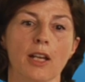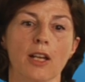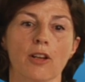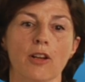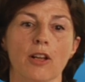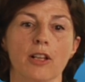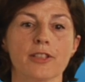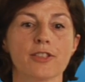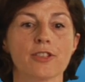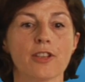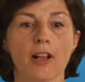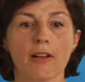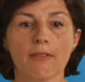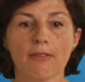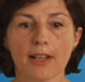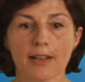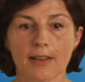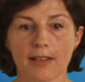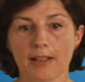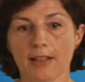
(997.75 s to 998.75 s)
called
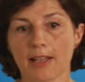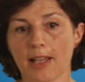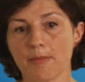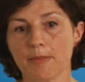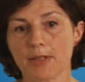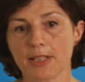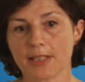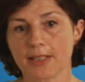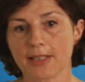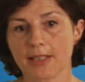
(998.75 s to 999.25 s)
Solving the Climate